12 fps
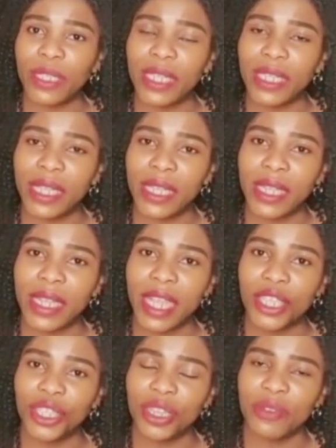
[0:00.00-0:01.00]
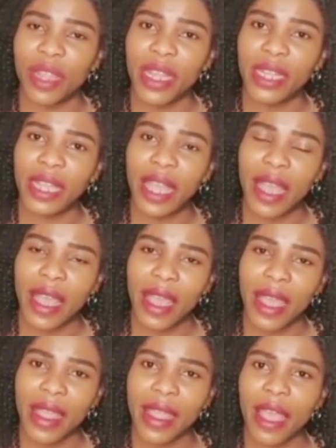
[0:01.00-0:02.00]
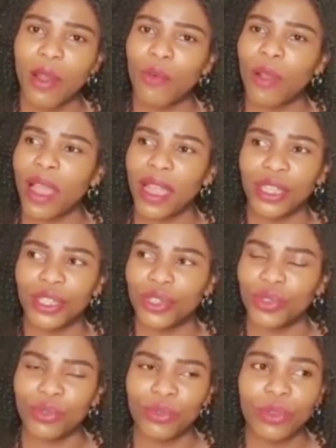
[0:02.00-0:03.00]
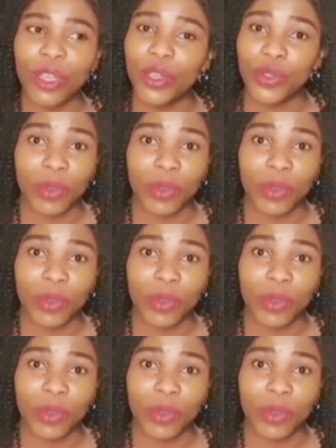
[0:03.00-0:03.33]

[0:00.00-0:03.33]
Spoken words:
dated a Nigerian guy. How can you?